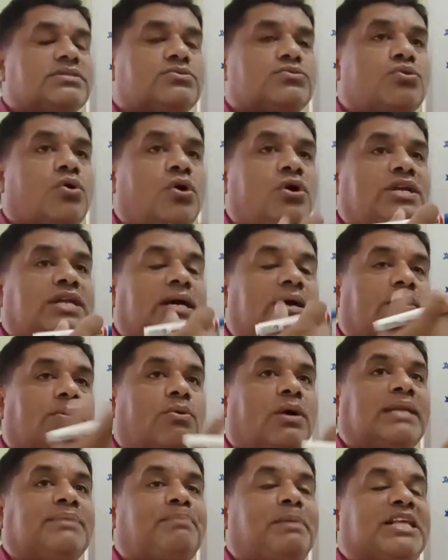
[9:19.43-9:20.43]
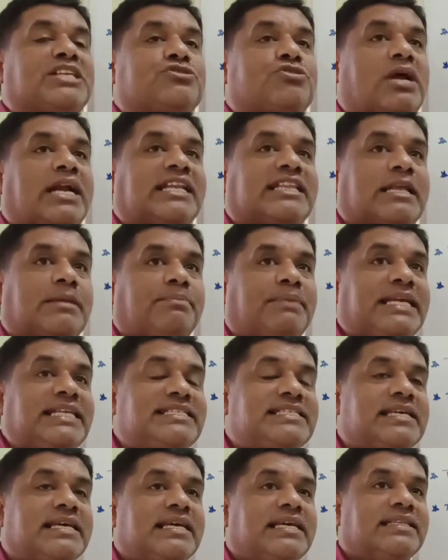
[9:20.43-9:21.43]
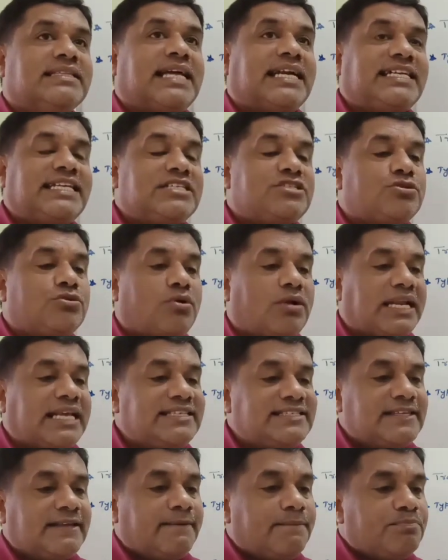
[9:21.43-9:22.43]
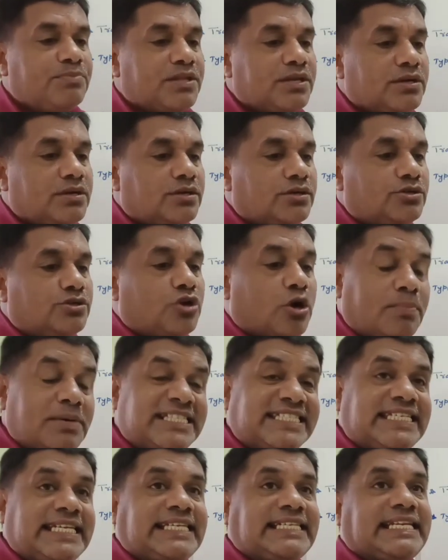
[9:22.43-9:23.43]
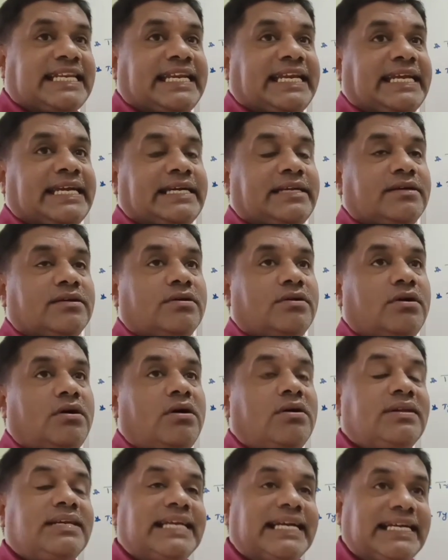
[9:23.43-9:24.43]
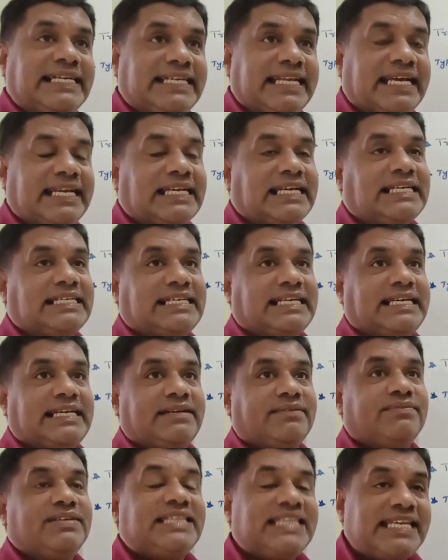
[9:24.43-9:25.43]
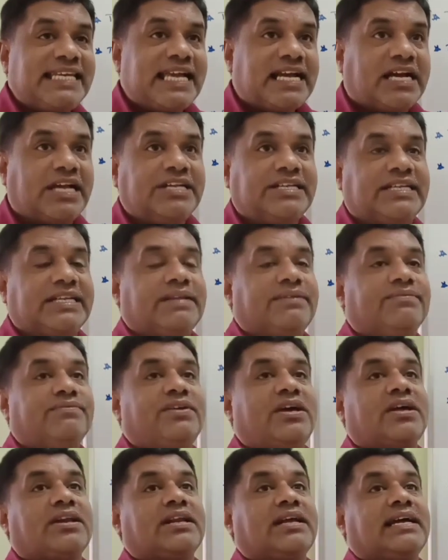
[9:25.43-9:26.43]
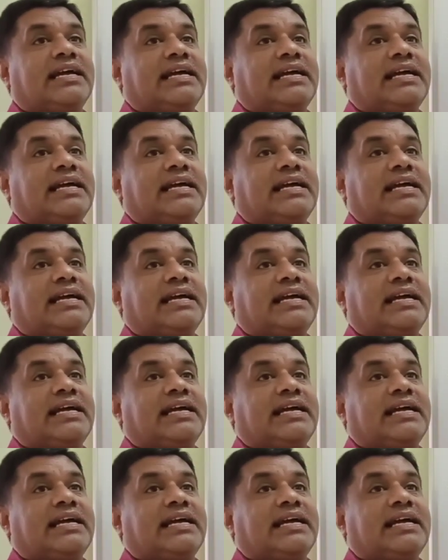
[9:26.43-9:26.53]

sold one place to another, means that is known as domestic trade or internal trade. Within a country, we are